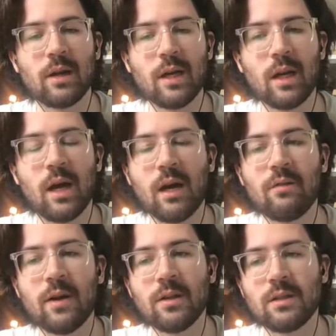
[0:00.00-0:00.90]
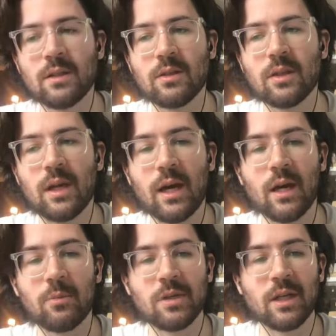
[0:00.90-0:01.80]
kind of high volatility, high
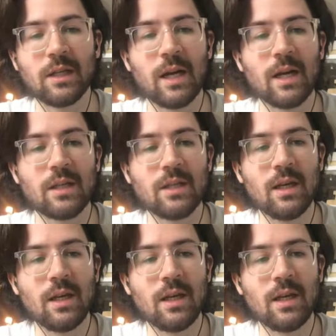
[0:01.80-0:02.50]
upside guys,